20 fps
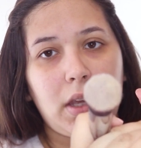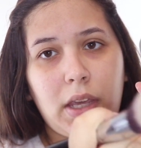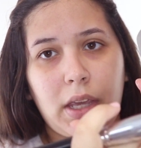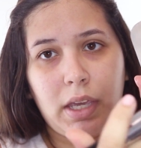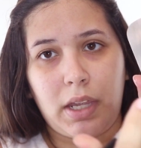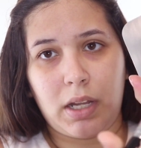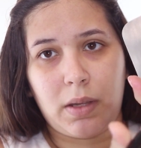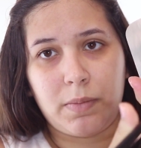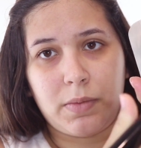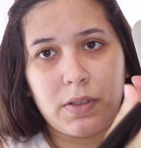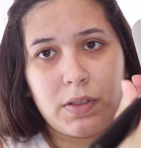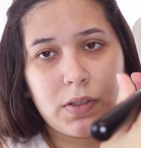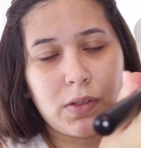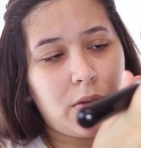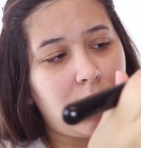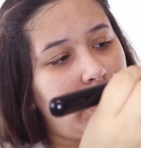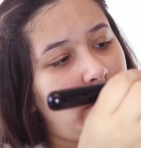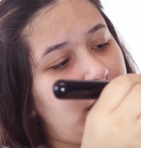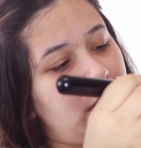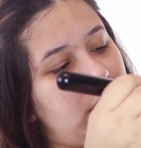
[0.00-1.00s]
And I'm just
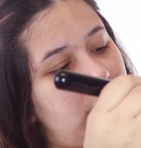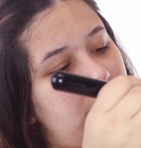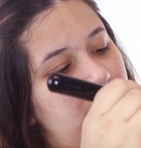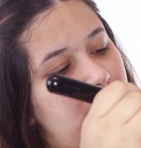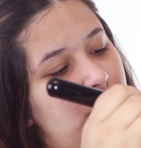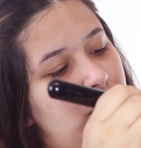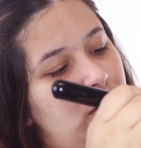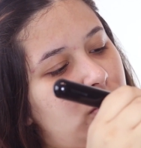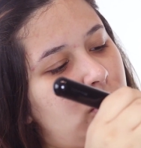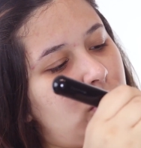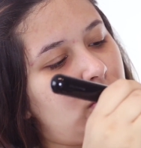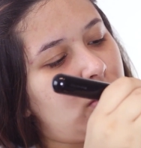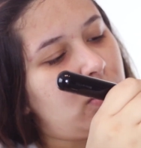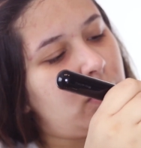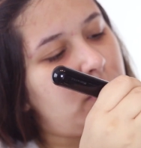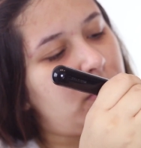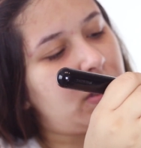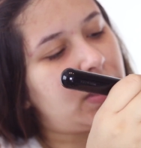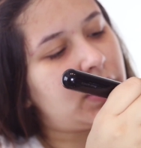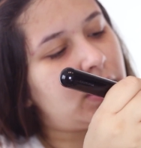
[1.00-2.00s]
going to
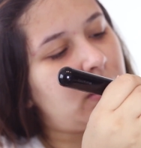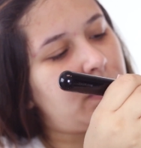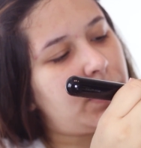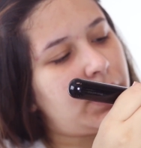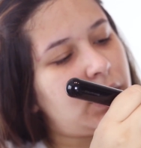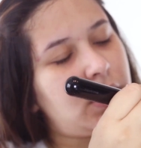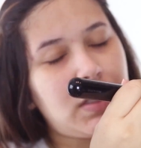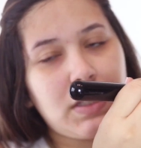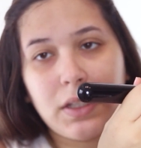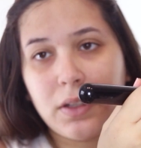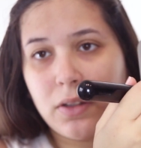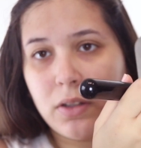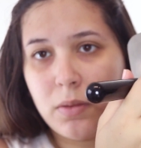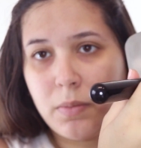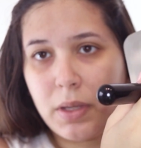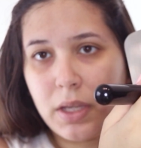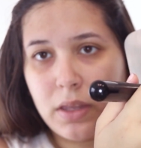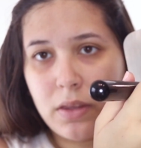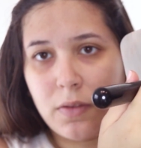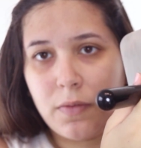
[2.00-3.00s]
mix up the serum
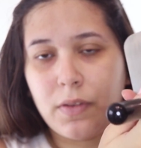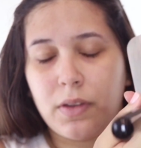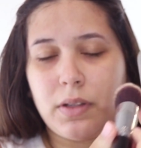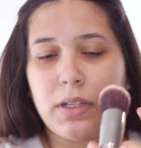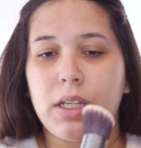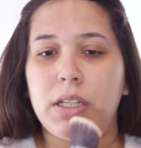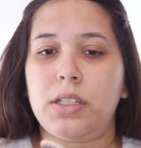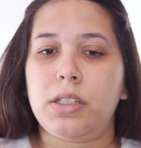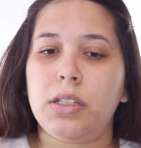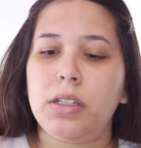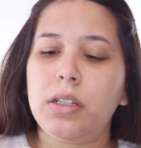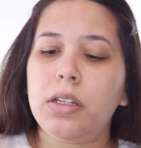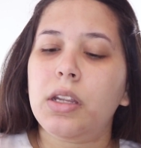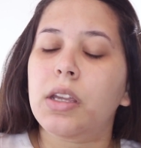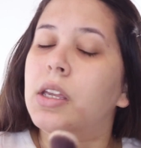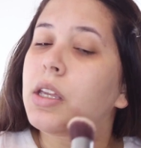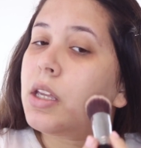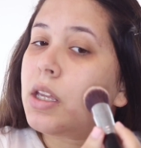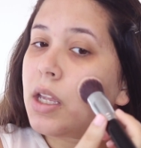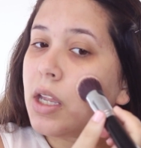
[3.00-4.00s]
and the foundation
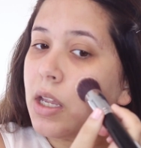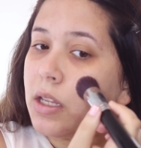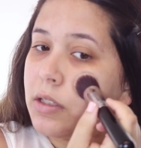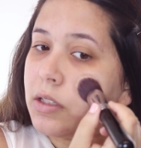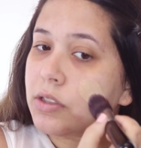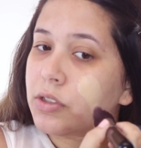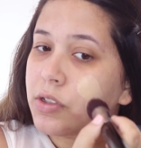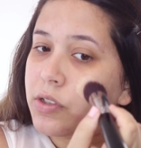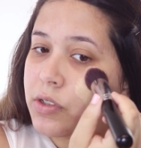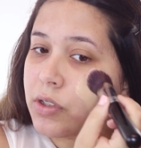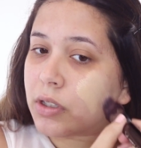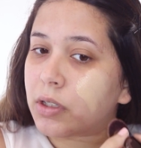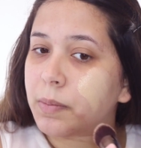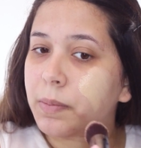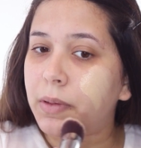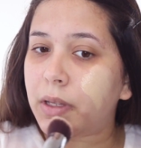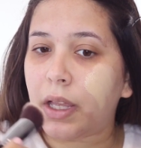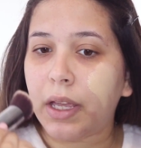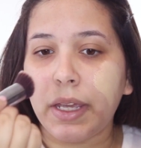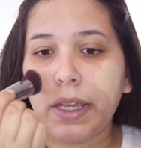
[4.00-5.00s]
and then just start
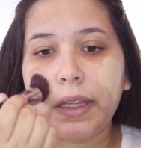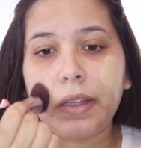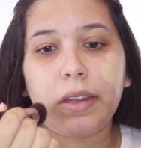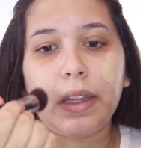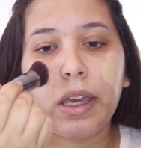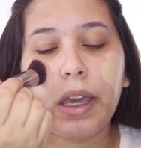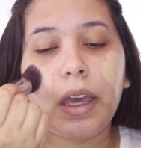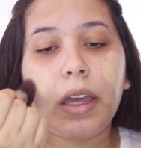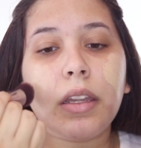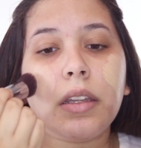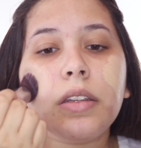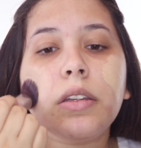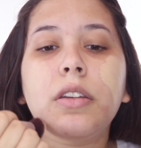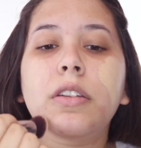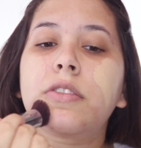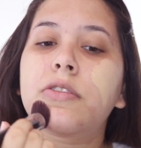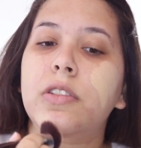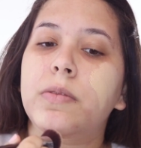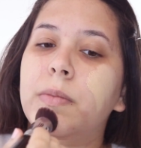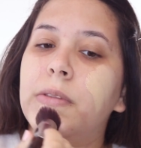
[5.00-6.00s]
applying that
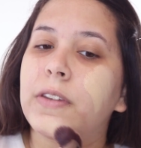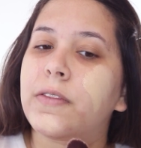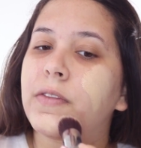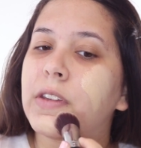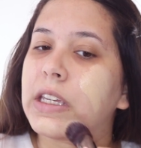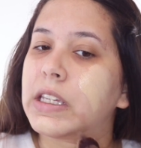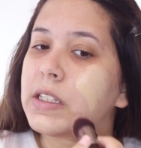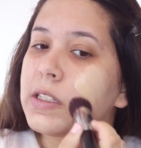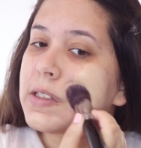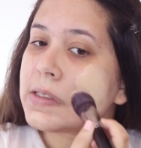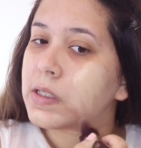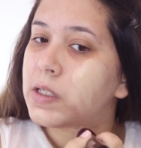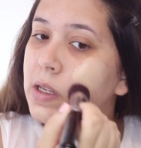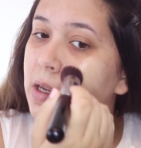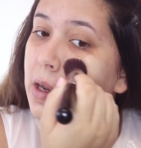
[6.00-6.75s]
to my face.